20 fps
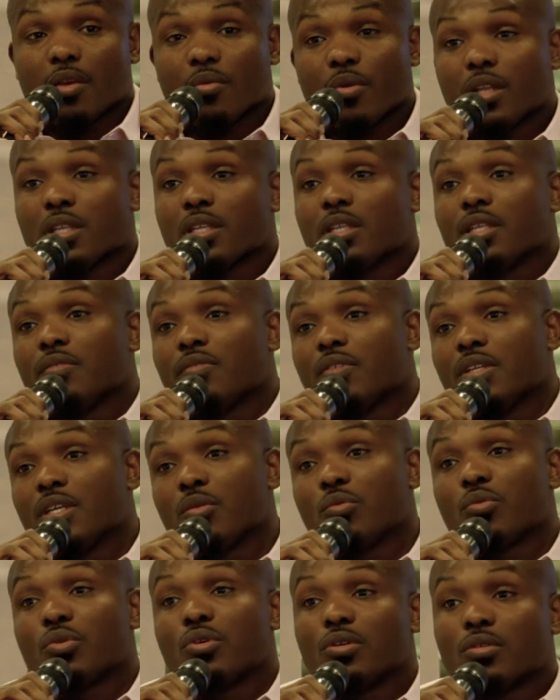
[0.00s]
they rather live in
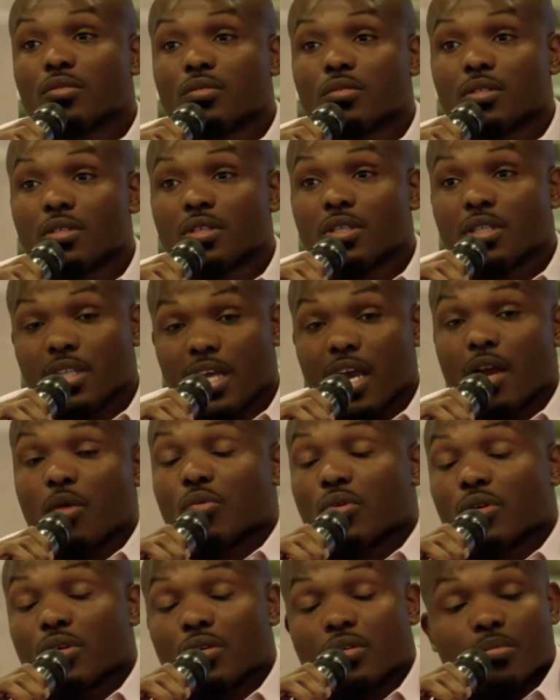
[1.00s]
their world, in that
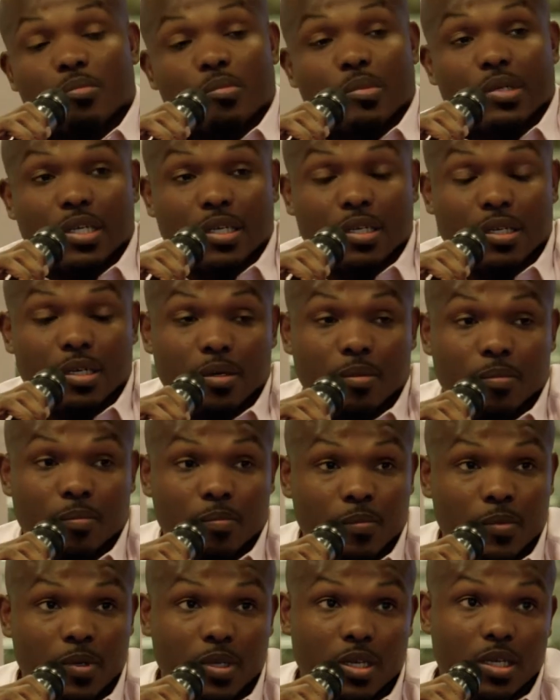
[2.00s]
world. But
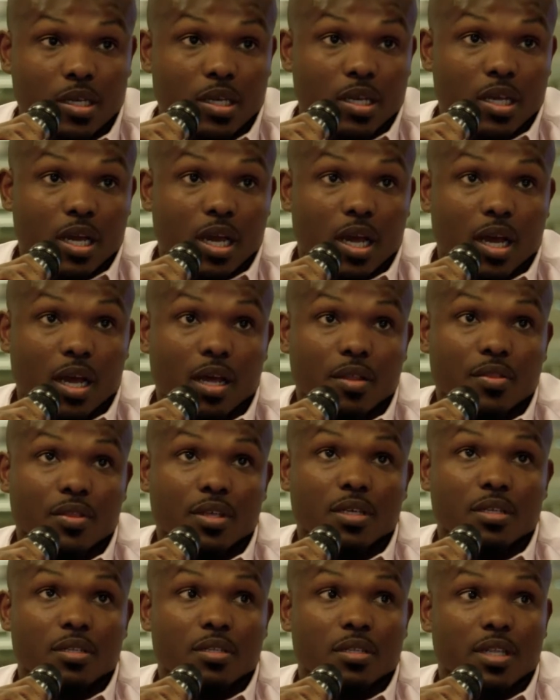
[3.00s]
um, I
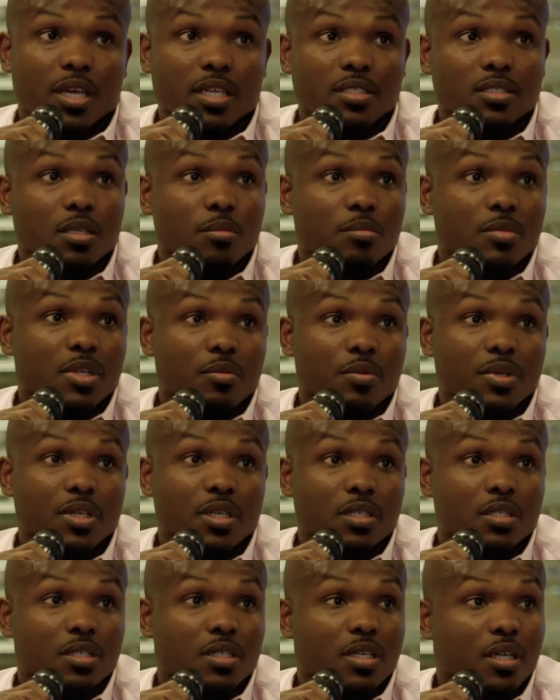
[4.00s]
think that's something that we can
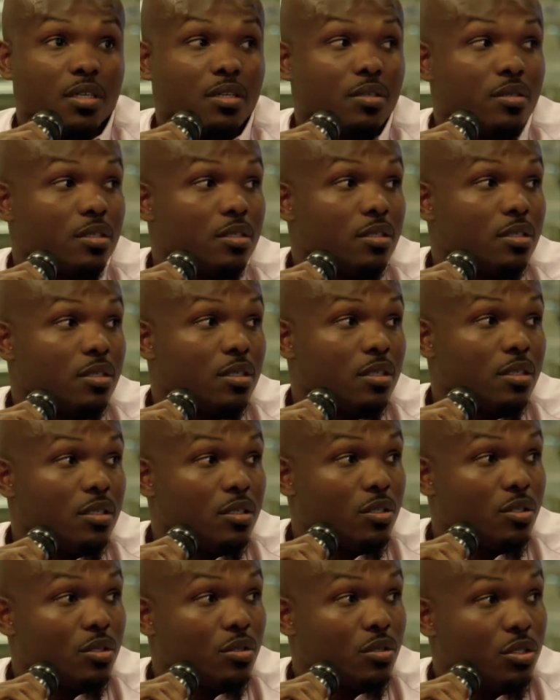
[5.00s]
get together,
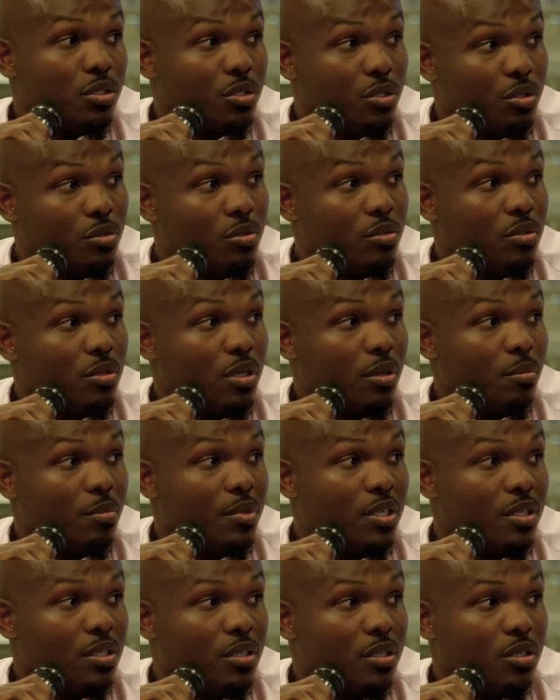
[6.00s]
uh, you know, to do. I
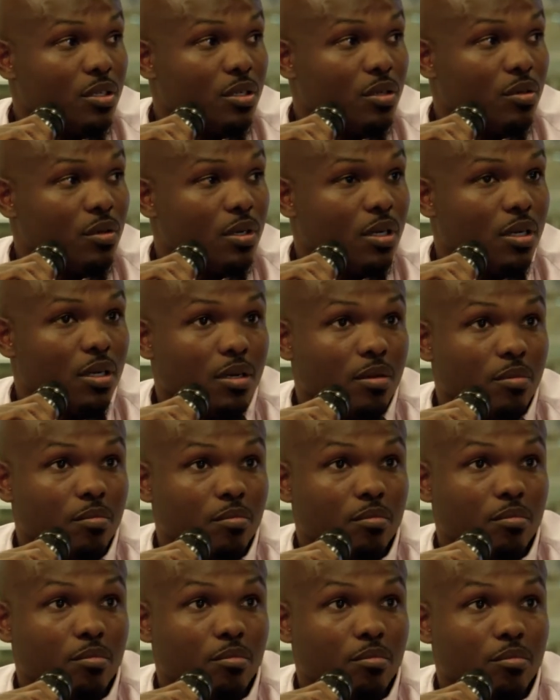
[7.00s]
mean, you know, um,